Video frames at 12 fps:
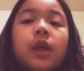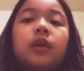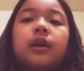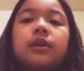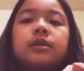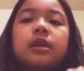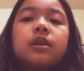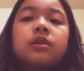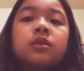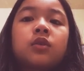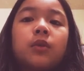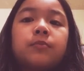Links in
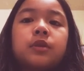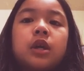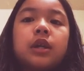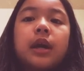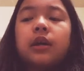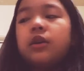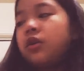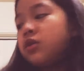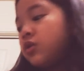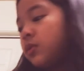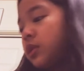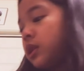description like
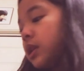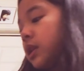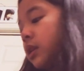usual.